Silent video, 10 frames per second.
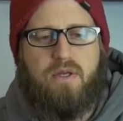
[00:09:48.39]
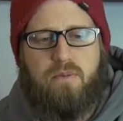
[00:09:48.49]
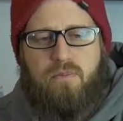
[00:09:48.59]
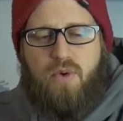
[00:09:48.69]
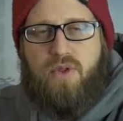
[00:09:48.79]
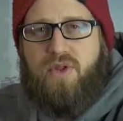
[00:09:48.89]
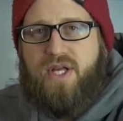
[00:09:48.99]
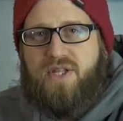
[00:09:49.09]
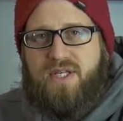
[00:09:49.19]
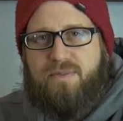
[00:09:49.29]
more than
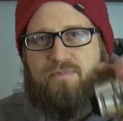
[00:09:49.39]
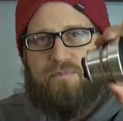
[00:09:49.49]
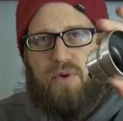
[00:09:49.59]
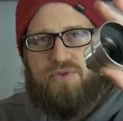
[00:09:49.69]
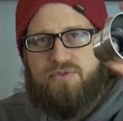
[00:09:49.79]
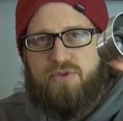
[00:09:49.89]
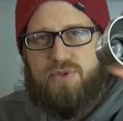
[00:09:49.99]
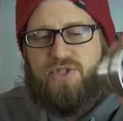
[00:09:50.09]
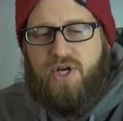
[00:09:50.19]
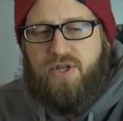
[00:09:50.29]
likely most of it will
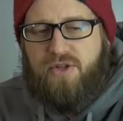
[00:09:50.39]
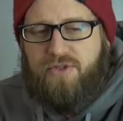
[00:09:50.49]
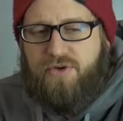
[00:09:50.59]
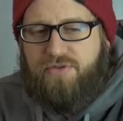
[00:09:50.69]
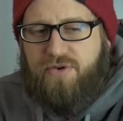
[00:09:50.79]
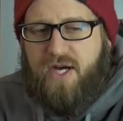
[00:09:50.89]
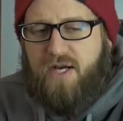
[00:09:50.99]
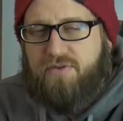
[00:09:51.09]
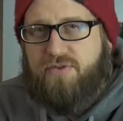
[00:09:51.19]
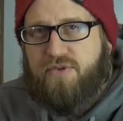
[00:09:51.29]
be shot on the
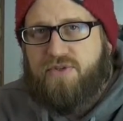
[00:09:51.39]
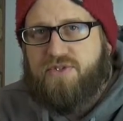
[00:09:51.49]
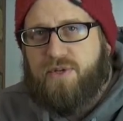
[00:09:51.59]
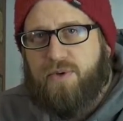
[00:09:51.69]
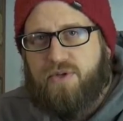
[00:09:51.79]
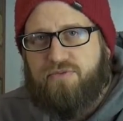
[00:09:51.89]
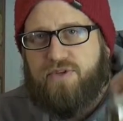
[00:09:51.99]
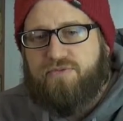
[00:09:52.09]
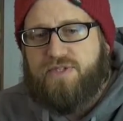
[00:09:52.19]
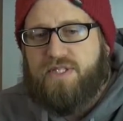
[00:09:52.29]
35, some on the
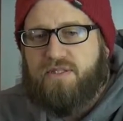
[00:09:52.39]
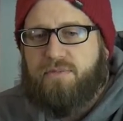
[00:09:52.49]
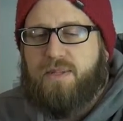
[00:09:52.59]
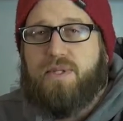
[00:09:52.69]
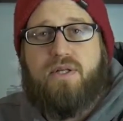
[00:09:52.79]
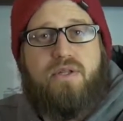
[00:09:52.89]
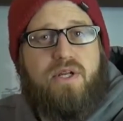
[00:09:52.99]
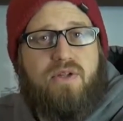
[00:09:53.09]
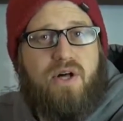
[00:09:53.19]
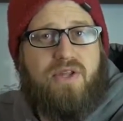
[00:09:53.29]
50, and maybe a
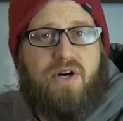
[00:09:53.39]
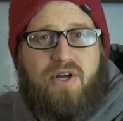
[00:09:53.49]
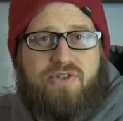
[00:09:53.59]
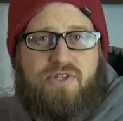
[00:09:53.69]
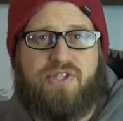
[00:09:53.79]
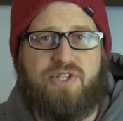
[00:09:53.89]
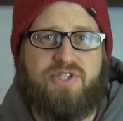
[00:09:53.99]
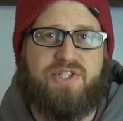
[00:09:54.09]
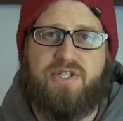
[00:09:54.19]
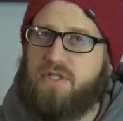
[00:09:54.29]
little on the 100,
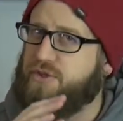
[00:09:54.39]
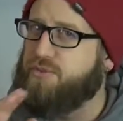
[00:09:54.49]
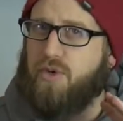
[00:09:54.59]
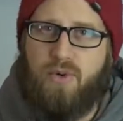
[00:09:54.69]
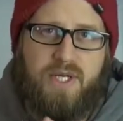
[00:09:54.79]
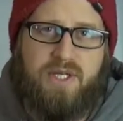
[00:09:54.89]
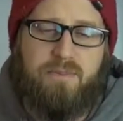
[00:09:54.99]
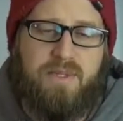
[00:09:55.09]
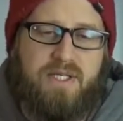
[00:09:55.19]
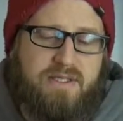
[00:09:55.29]
just to throw it in
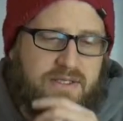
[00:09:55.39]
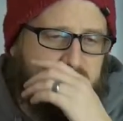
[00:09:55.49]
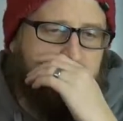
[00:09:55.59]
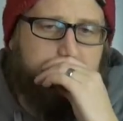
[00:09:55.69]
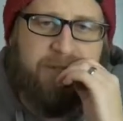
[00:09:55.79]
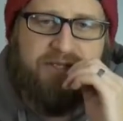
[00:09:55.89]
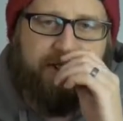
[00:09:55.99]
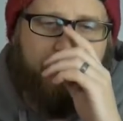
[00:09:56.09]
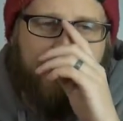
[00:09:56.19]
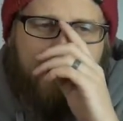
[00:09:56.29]
the mix and
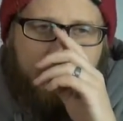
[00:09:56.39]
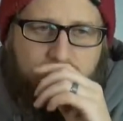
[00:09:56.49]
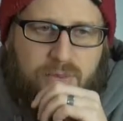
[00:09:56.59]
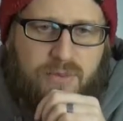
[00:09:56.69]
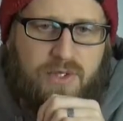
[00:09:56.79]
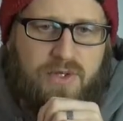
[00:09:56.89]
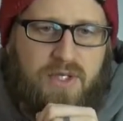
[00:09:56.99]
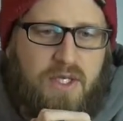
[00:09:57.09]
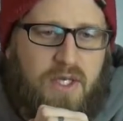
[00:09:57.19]
see what I can come up with.